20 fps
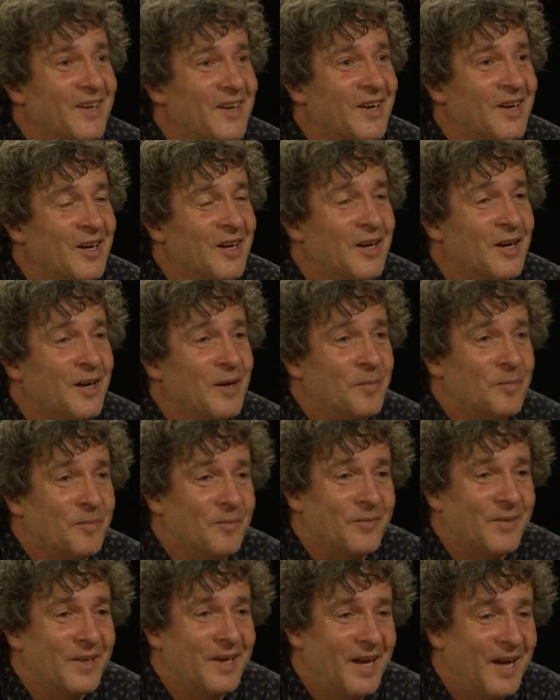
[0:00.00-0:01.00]

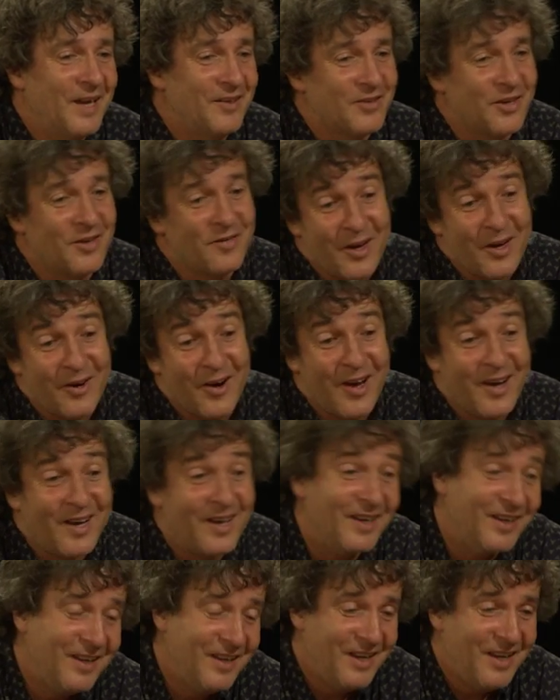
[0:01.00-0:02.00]
And so there
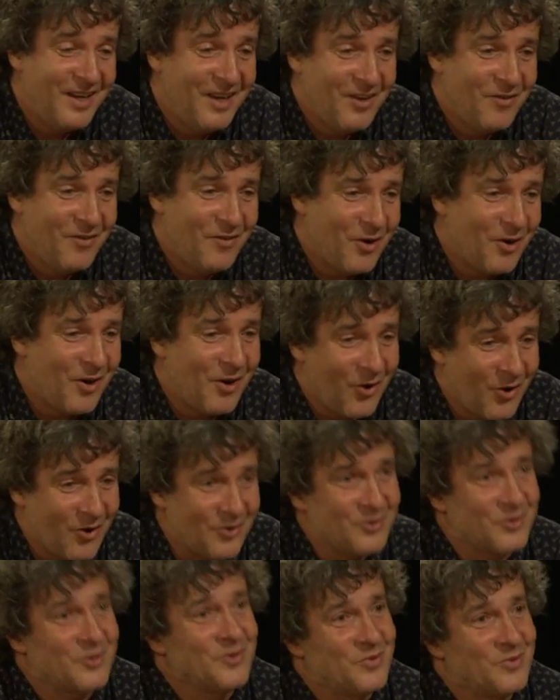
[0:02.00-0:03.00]
are
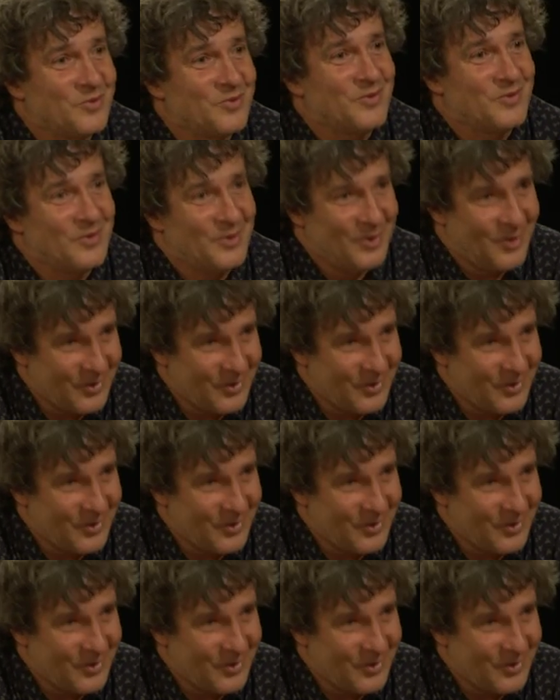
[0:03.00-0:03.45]
lots of